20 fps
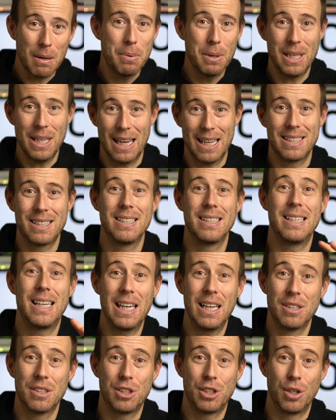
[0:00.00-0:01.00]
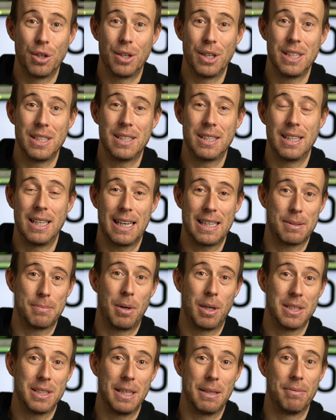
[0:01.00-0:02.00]
But yes, dealer's choice, that's
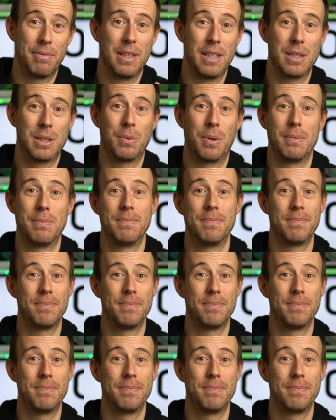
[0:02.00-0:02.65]
my tip for this one.